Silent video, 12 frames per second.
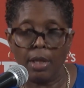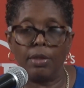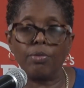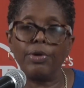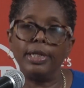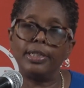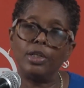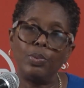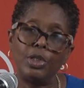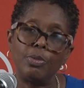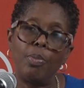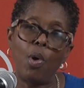the rate at
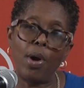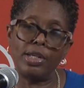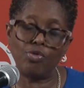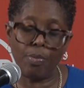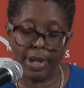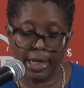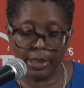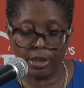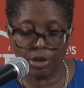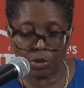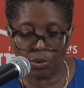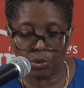which boys remained in
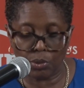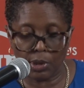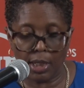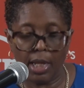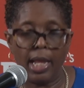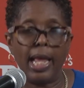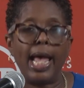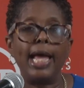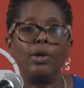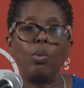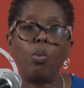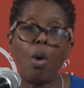school.
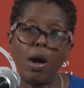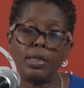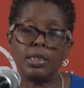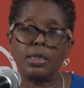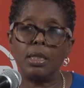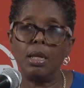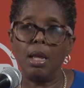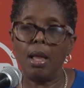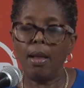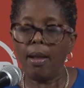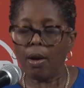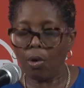And what
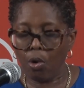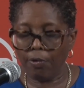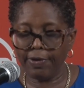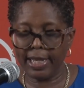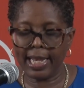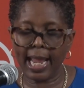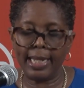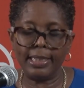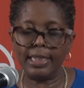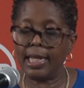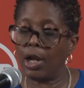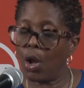
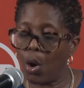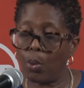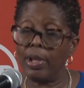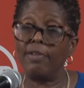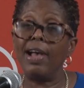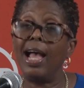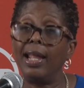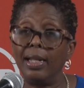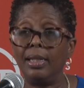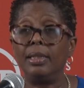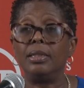COVID-19 and how we have handled